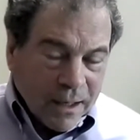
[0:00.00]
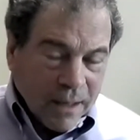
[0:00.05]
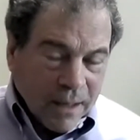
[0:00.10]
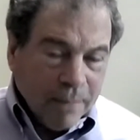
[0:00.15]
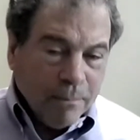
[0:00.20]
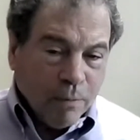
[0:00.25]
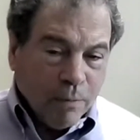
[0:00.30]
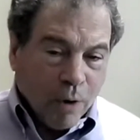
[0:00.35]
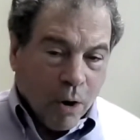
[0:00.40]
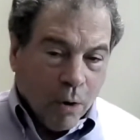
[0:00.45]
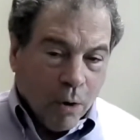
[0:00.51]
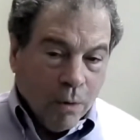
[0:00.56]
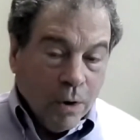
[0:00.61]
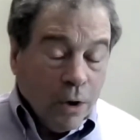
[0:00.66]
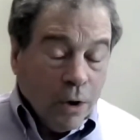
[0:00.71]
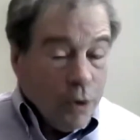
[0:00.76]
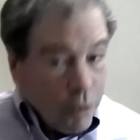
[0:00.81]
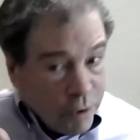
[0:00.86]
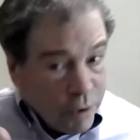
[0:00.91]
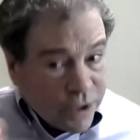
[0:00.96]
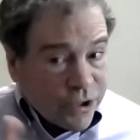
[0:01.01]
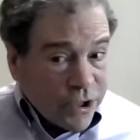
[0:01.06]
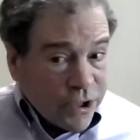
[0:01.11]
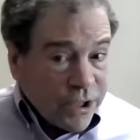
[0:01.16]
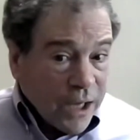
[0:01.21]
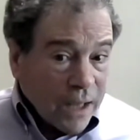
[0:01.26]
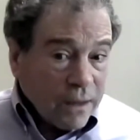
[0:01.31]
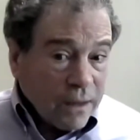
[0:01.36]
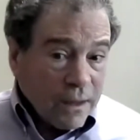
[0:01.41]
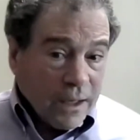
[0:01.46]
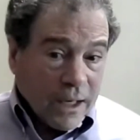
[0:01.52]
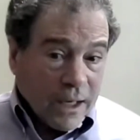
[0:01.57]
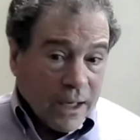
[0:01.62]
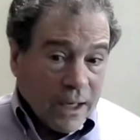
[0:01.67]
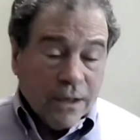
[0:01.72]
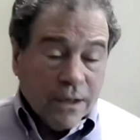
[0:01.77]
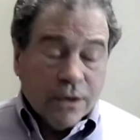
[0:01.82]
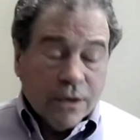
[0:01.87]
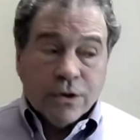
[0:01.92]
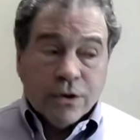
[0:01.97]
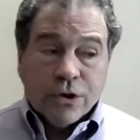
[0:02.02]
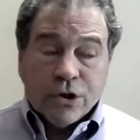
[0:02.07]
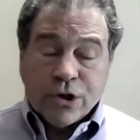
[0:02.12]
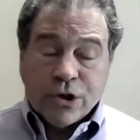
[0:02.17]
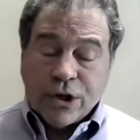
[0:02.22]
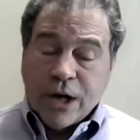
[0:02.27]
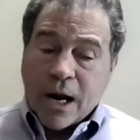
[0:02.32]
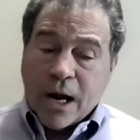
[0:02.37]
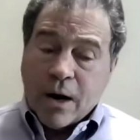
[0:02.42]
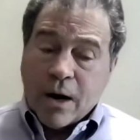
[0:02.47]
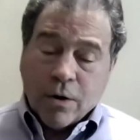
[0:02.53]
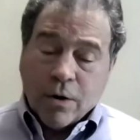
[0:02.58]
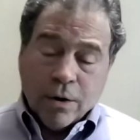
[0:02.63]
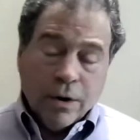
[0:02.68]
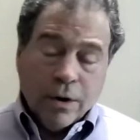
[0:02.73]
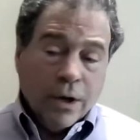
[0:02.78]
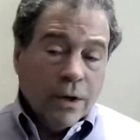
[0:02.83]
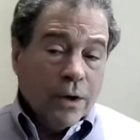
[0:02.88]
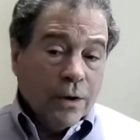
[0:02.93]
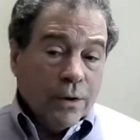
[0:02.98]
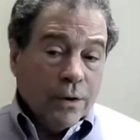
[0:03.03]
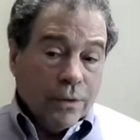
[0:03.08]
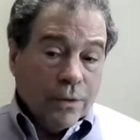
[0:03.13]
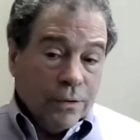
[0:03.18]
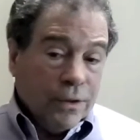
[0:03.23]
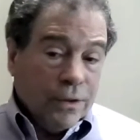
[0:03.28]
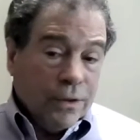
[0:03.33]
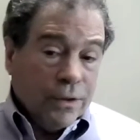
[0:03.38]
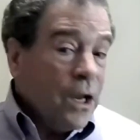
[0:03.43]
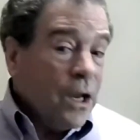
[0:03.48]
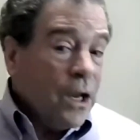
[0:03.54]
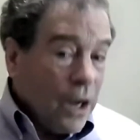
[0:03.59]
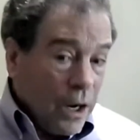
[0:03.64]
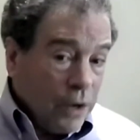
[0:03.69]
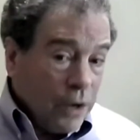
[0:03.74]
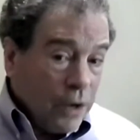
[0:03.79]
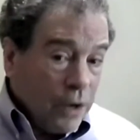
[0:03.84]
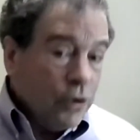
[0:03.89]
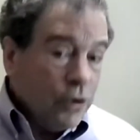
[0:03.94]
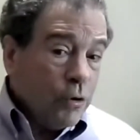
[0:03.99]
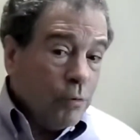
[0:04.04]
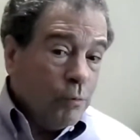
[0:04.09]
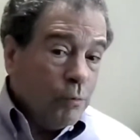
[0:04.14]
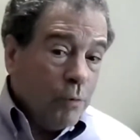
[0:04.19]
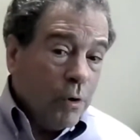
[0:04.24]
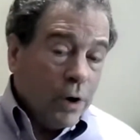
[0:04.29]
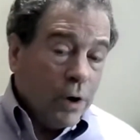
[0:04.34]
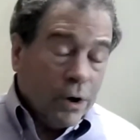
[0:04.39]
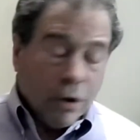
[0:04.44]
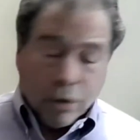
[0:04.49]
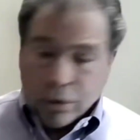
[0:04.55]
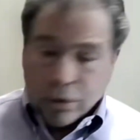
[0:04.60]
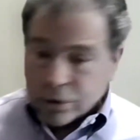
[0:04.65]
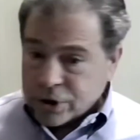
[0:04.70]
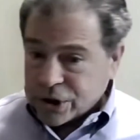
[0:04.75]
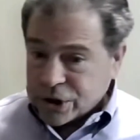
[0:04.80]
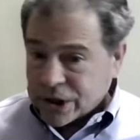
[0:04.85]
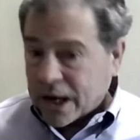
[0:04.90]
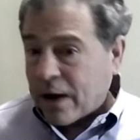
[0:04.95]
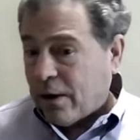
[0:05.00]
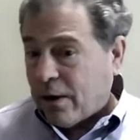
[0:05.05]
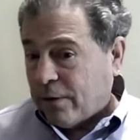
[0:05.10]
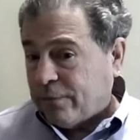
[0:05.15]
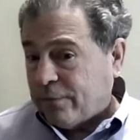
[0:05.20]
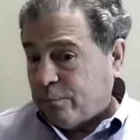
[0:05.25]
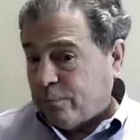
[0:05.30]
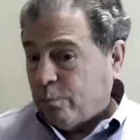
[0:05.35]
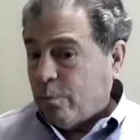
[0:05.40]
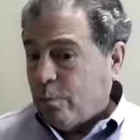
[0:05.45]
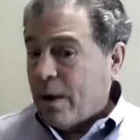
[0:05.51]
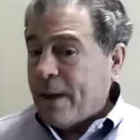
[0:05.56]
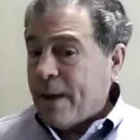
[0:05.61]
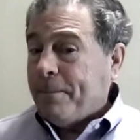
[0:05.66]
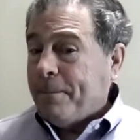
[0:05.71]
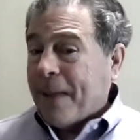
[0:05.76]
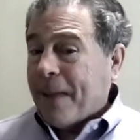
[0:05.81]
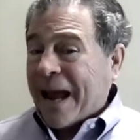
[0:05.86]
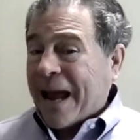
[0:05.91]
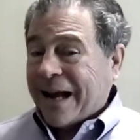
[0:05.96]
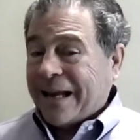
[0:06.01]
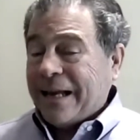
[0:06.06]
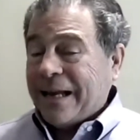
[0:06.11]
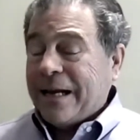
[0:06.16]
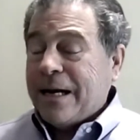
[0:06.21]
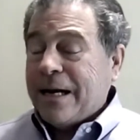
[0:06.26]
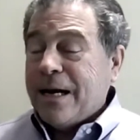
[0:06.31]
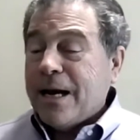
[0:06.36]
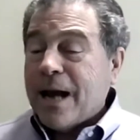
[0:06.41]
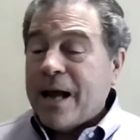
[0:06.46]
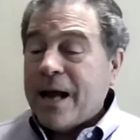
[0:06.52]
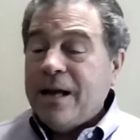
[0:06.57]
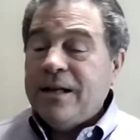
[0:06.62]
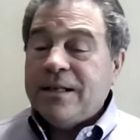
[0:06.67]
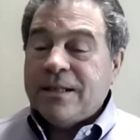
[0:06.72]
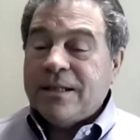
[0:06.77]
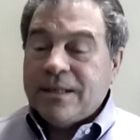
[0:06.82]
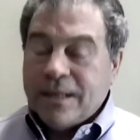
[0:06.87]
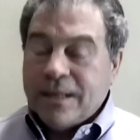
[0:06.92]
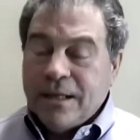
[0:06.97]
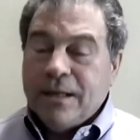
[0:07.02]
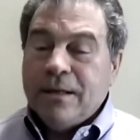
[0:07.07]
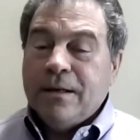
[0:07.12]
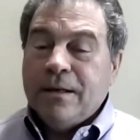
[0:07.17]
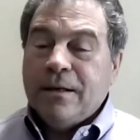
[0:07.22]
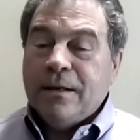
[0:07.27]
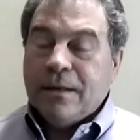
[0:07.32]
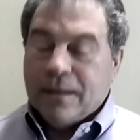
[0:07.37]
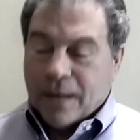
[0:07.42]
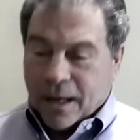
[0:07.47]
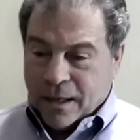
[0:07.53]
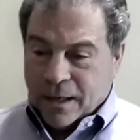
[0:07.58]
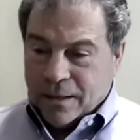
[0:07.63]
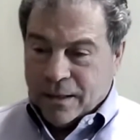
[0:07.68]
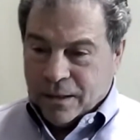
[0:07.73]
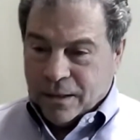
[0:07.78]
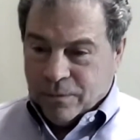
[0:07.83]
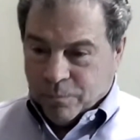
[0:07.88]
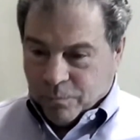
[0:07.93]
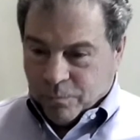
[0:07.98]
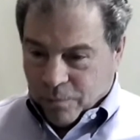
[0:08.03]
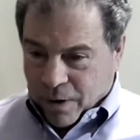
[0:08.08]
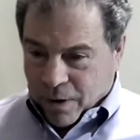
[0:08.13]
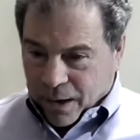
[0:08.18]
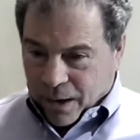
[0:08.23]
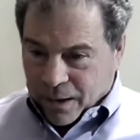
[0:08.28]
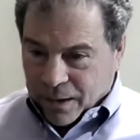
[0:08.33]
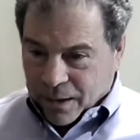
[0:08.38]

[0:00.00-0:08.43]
Kimbrough, who incidentally snared the Underwood herself way back in 1991.